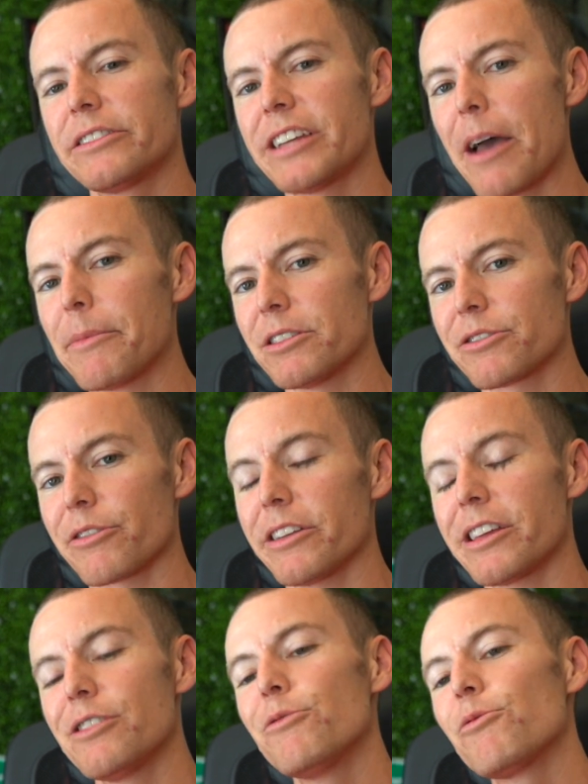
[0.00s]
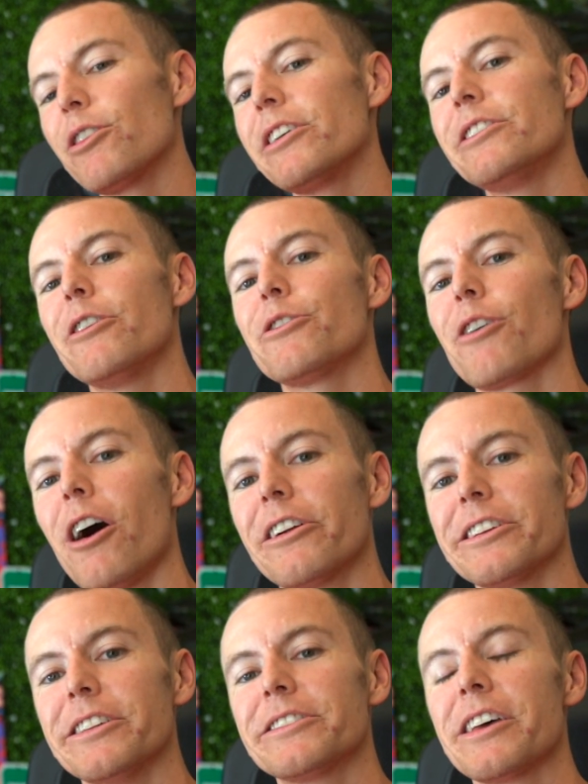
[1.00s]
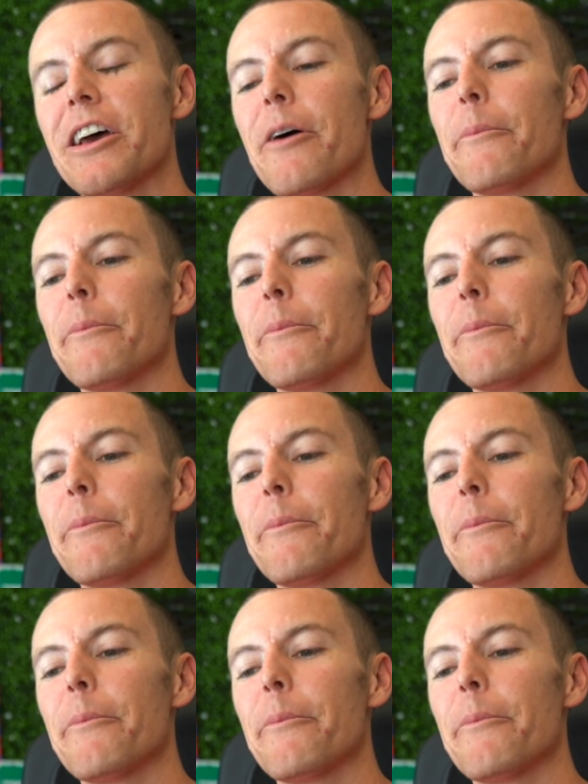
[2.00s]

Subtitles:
demonstrate that you really know your audience